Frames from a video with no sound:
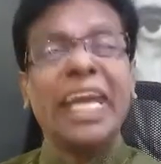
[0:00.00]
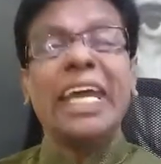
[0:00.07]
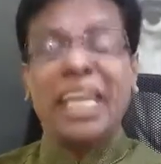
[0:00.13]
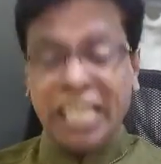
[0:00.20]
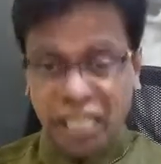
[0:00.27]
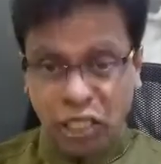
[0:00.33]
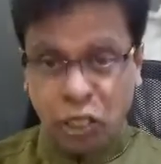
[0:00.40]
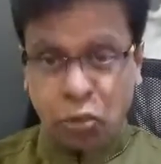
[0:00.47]

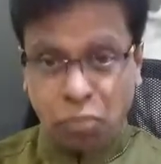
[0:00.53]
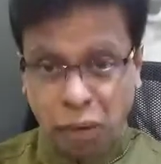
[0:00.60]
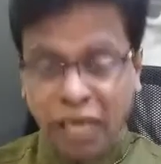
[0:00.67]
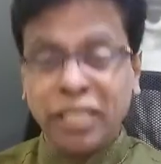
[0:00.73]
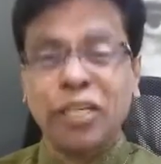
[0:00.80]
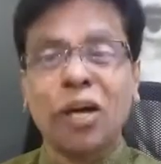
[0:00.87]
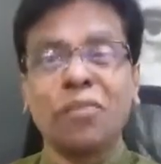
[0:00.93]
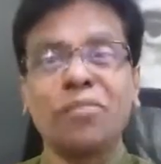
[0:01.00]
In
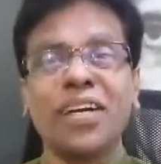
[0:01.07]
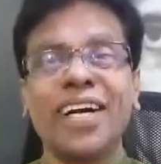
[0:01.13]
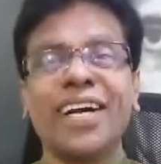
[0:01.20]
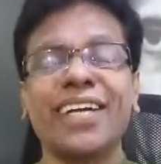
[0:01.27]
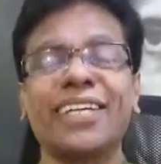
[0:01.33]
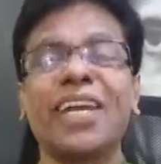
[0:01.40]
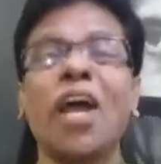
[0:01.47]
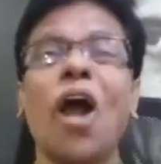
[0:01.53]
spite of
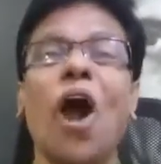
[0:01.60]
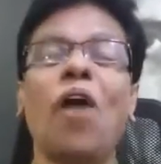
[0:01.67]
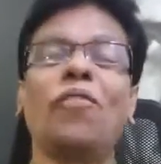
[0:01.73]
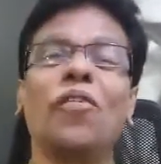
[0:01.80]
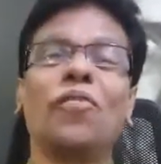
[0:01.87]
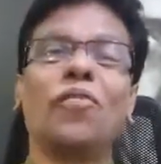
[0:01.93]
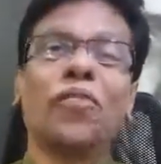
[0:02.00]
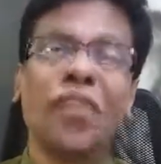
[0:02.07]
that, our
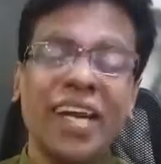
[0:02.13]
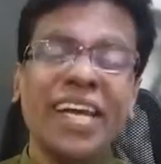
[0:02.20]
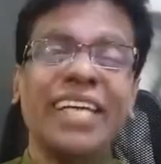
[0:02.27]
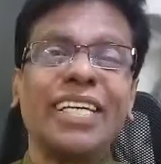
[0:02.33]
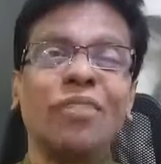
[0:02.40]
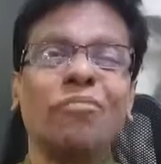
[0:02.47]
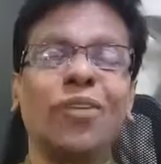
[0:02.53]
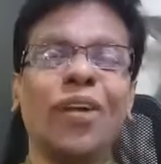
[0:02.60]

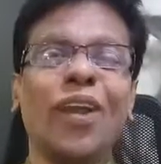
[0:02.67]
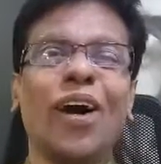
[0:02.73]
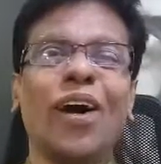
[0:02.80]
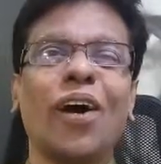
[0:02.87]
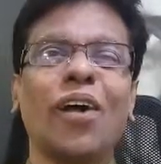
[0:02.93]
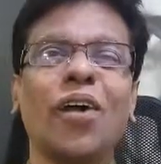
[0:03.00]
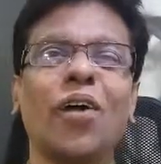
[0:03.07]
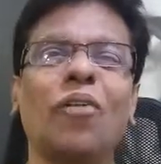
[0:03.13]
friend
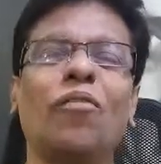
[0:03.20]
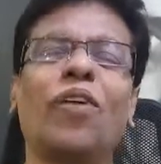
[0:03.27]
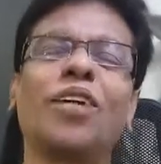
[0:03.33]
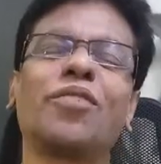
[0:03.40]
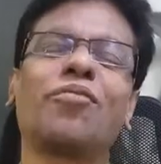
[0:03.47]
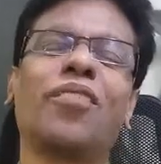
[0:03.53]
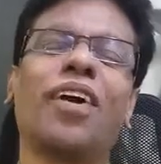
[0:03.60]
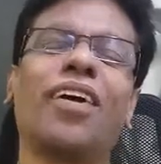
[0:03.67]
Mullah
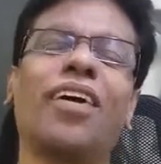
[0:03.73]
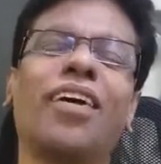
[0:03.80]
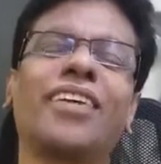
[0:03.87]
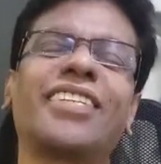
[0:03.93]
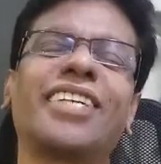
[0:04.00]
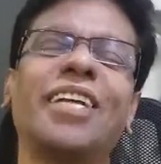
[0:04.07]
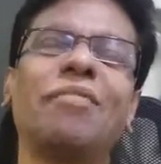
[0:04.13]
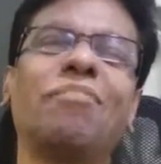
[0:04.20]
was
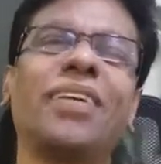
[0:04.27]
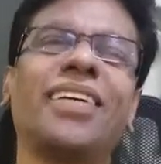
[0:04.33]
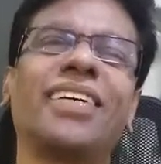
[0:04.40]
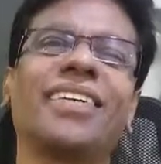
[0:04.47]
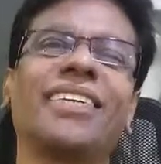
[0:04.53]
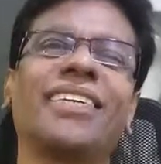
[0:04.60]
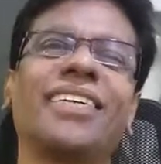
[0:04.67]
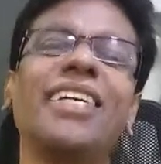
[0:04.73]
fast sleeping.
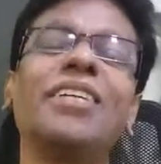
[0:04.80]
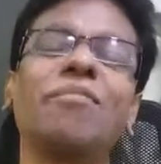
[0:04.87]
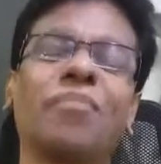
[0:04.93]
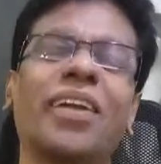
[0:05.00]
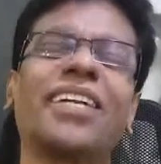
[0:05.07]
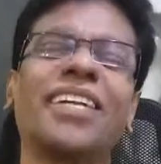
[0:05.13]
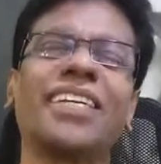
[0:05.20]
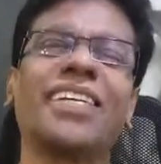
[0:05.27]
He's
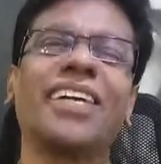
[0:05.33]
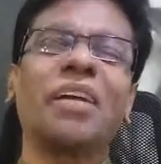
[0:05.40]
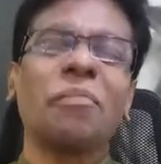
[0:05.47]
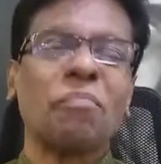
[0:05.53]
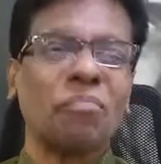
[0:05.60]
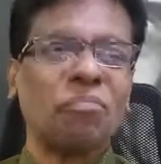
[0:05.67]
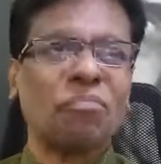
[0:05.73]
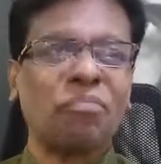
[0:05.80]
pretending.
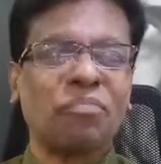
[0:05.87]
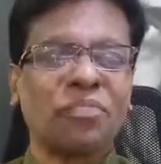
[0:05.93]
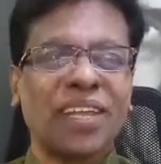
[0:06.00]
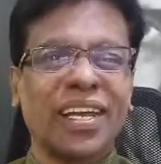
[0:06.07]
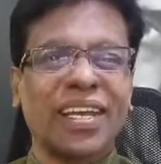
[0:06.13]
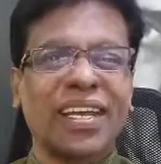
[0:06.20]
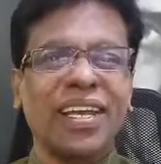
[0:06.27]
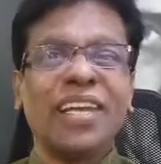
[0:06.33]

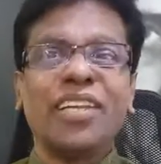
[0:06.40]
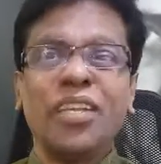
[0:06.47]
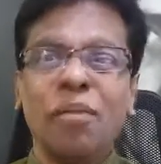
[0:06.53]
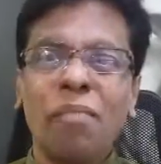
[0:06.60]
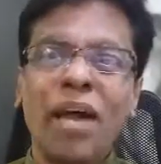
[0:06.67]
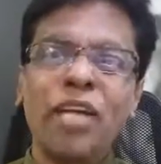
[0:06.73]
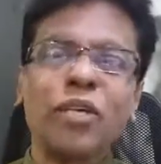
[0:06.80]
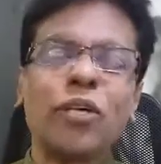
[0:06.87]
The
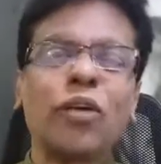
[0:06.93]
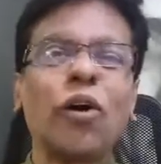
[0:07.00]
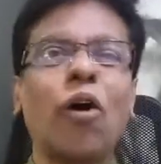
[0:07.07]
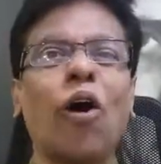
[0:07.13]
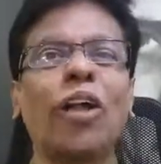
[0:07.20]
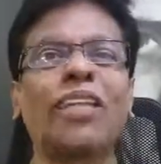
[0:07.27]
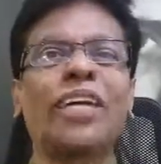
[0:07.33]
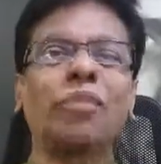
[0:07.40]
man took
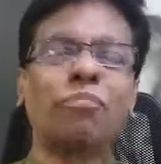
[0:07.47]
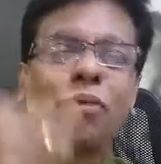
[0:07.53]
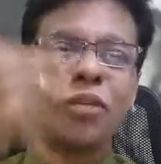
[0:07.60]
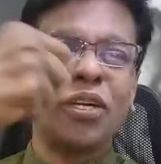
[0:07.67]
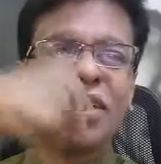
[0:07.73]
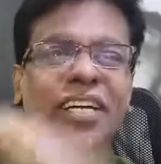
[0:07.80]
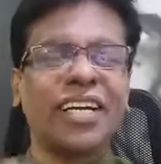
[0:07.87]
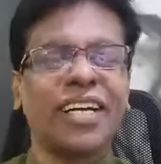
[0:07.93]
all that, put
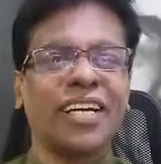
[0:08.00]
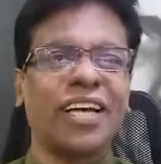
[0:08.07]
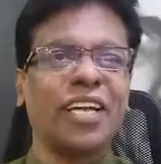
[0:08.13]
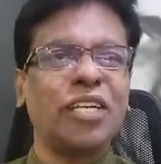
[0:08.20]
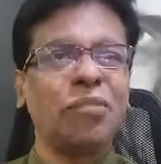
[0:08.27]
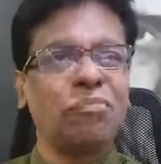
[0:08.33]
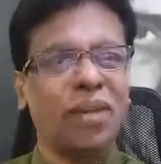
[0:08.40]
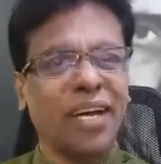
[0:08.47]
it in a
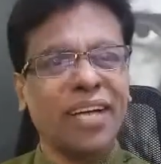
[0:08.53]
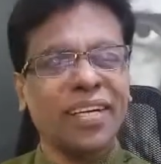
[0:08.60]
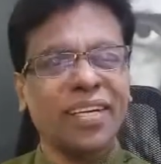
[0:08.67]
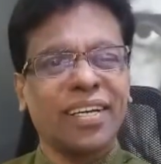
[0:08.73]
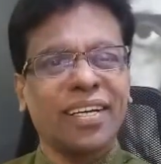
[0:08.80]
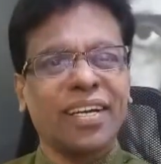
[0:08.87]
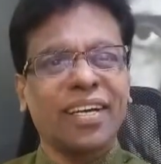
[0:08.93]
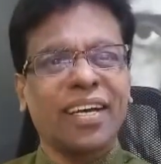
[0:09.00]
gunny bag,
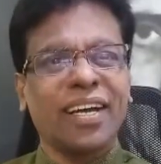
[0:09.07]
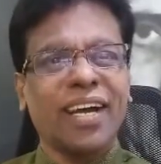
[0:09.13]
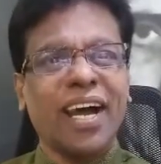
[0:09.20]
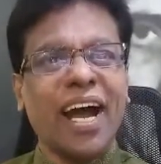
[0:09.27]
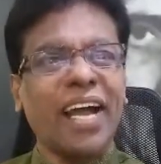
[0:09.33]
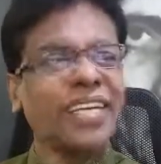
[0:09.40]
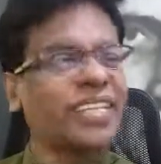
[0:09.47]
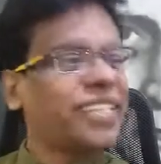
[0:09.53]

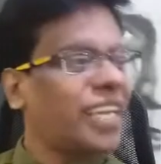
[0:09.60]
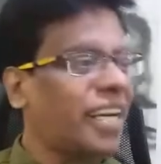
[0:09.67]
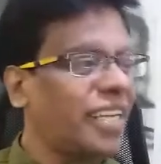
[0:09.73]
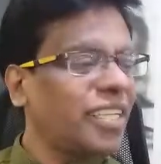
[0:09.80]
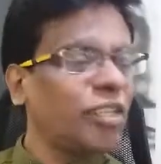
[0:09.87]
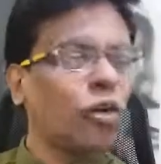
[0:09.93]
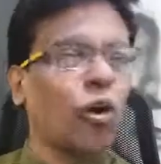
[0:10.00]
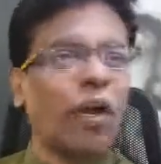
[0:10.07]
and
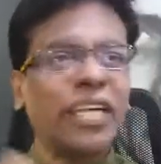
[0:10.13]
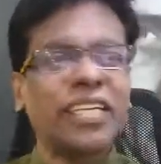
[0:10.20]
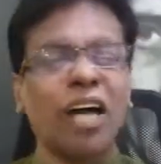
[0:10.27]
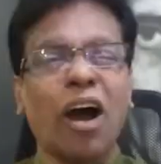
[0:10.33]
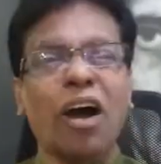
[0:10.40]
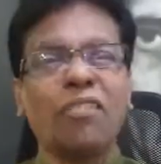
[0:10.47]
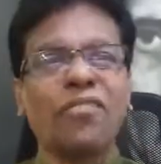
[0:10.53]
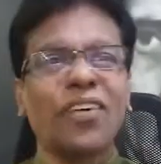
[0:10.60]
turned quite
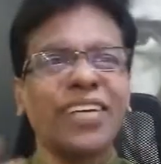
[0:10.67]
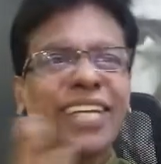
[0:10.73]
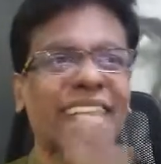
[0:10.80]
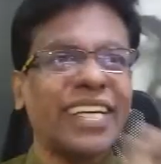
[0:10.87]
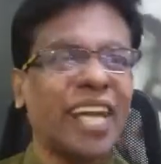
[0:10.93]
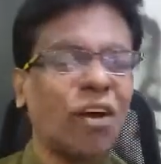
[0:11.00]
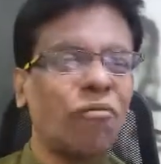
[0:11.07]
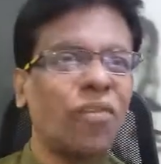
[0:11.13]
often
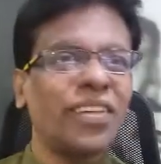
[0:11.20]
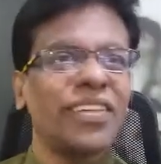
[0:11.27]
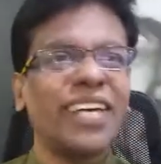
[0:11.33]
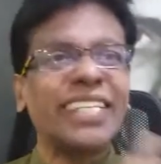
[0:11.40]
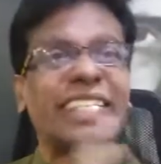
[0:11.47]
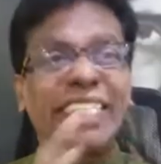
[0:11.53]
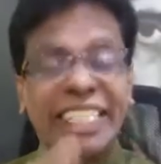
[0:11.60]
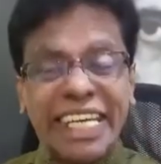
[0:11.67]
and now and
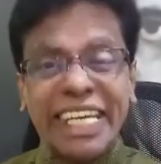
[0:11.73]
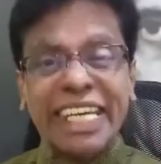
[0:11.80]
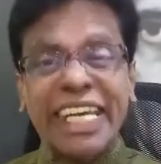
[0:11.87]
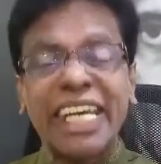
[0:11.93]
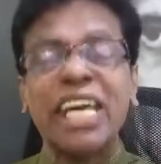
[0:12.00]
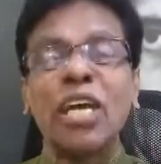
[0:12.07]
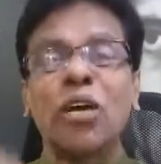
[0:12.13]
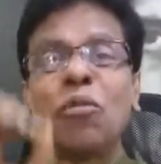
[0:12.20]
then
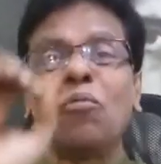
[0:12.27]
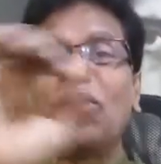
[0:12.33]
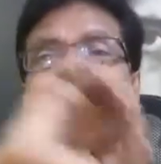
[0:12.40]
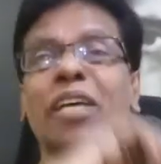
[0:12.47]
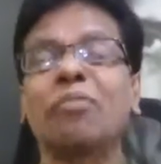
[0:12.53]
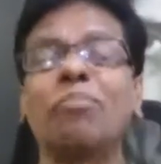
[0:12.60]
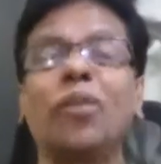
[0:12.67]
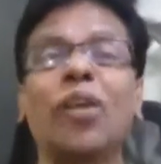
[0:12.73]
see
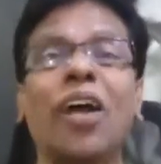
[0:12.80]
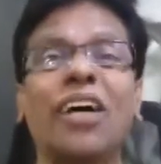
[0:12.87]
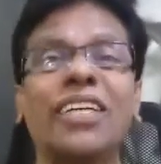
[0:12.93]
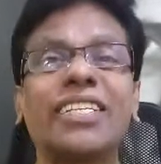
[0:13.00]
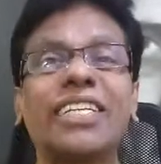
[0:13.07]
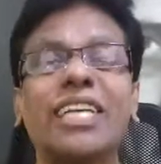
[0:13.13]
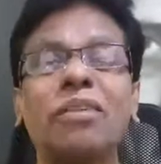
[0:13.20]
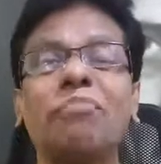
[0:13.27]
whether Mullah is
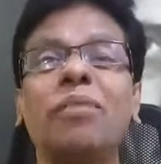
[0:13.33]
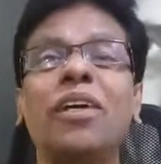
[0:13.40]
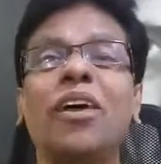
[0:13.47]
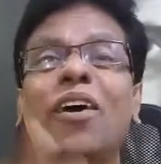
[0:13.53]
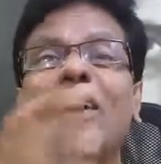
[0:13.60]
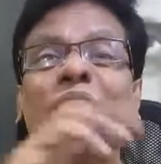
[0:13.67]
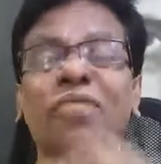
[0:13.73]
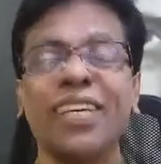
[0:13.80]
sleeping
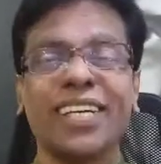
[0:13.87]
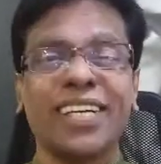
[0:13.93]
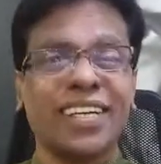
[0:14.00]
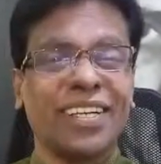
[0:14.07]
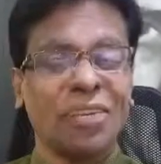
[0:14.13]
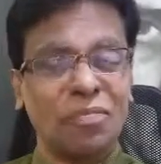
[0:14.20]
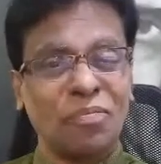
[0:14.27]
or awaking.